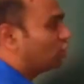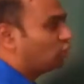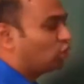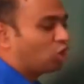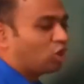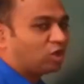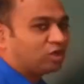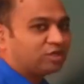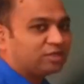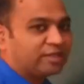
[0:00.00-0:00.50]

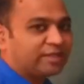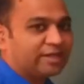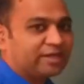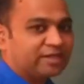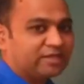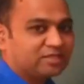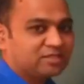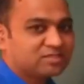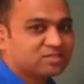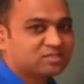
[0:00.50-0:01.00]
NOT
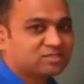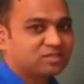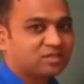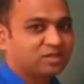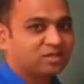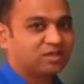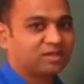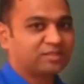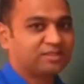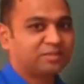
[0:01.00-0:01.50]
gate
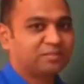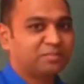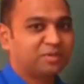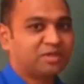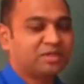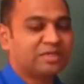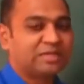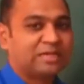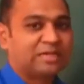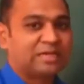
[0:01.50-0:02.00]
is nothing
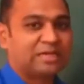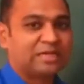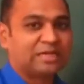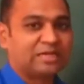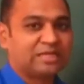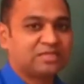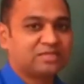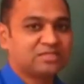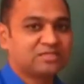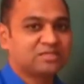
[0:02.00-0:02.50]
but it
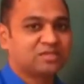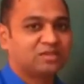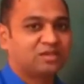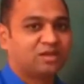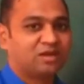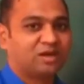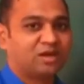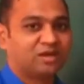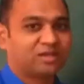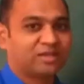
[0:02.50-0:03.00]

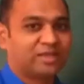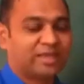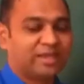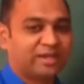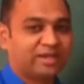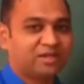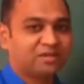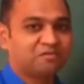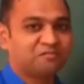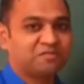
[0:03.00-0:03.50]
is a
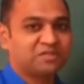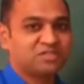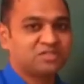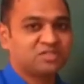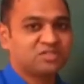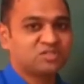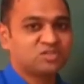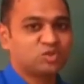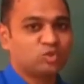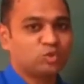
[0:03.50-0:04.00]
gate which
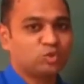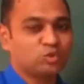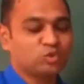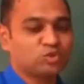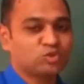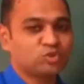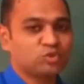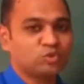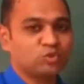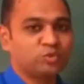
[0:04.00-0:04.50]
is
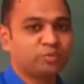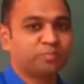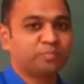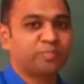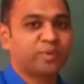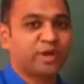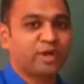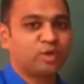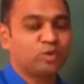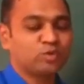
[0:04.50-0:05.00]
used to
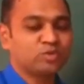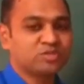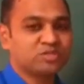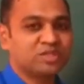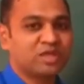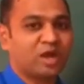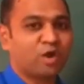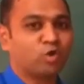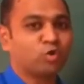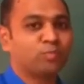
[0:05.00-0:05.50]
produce
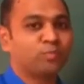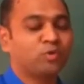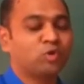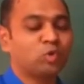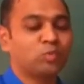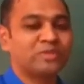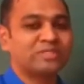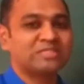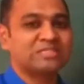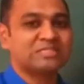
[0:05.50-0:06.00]
the
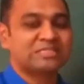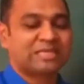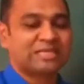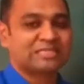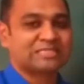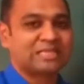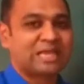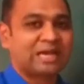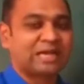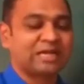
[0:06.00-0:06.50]
output which is
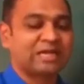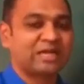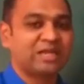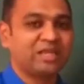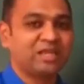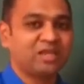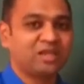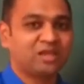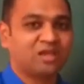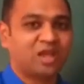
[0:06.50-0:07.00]

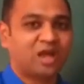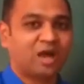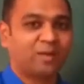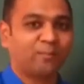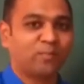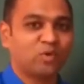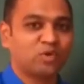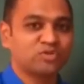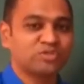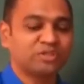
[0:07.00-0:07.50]
exactly
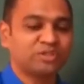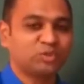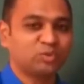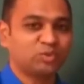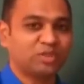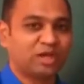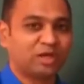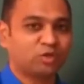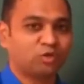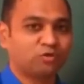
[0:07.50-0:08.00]
opposite
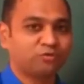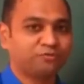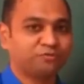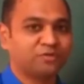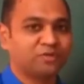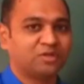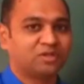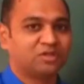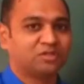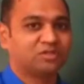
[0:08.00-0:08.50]
to that
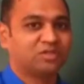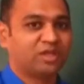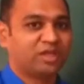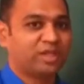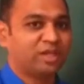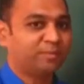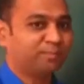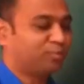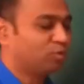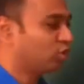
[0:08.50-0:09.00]
of the
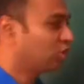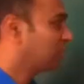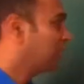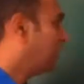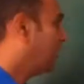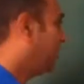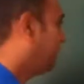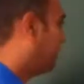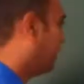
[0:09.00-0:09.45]
input.